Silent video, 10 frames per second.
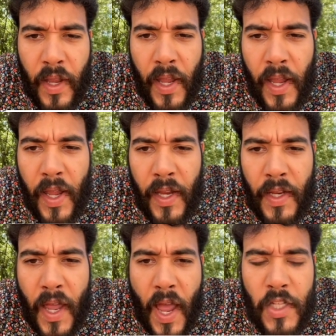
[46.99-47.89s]
and
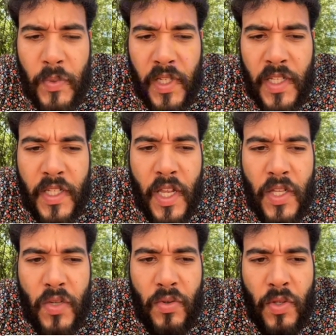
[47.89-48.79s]
as we
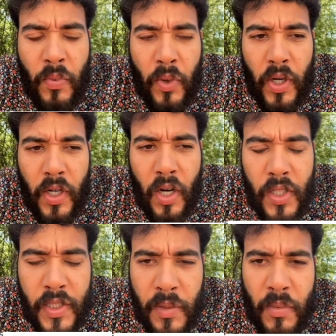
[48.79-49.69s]
continue to work, our
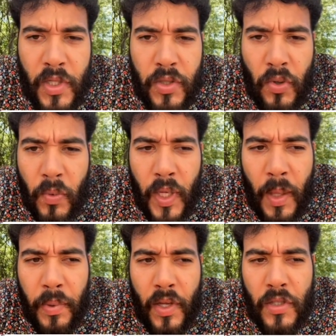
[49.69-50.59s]
SEMrush score went
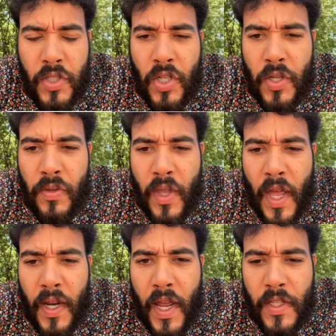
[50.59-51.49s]
up, and I'll show you
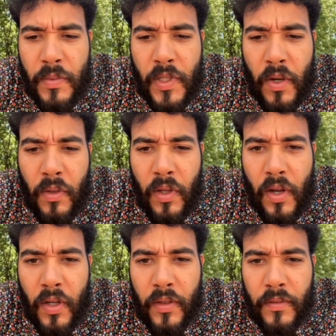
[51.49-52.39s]
that as we go along.